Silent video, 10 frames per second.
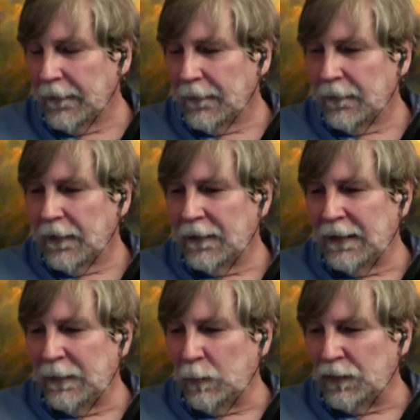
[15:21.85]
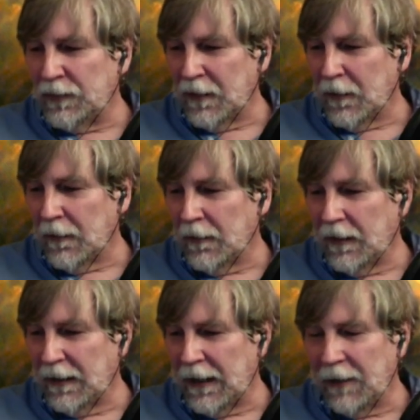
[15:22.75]
And he was there.
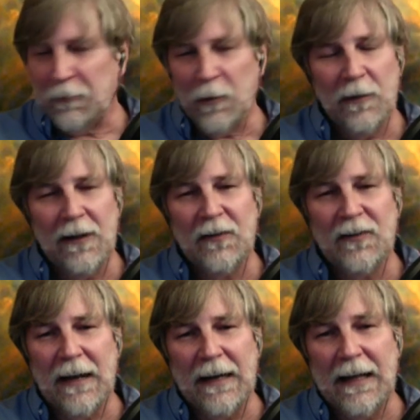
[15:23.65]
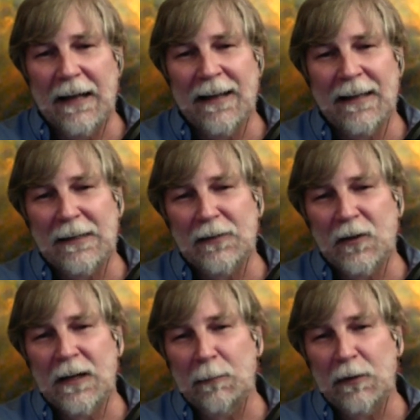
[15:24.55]
And after this, I kind of
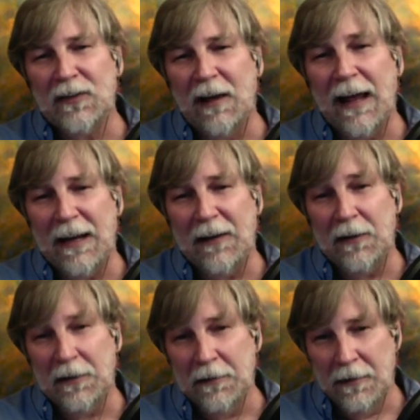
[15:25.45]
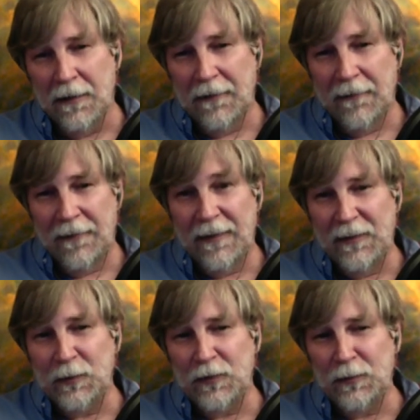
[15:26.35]
took him aside, and
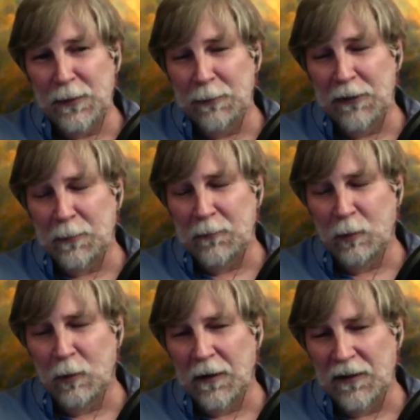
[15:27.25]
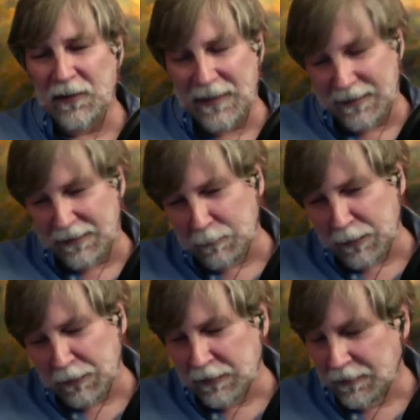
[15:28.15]
this was a few months before. And I said, Ed, come
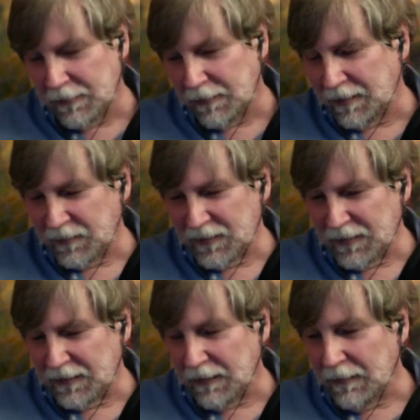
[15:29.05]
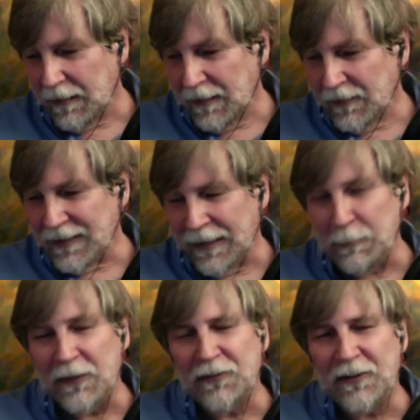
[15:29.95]
here. He said, yeah. I said, I'm
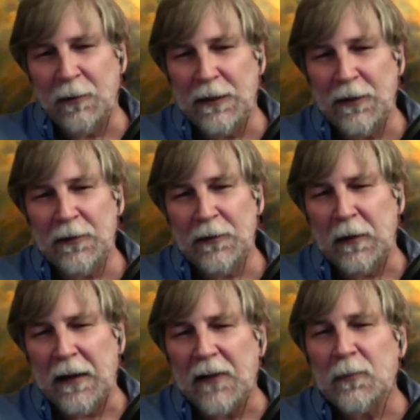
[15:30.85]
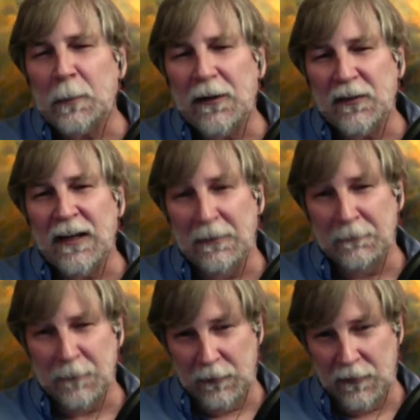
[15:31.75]
going to show you your next press
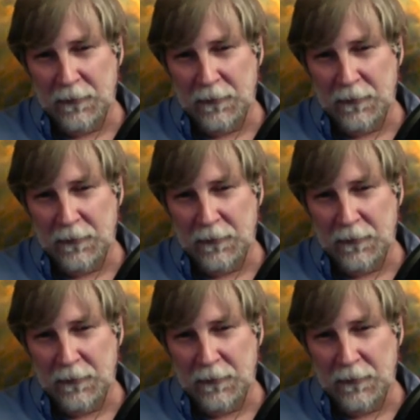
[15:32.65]
conference.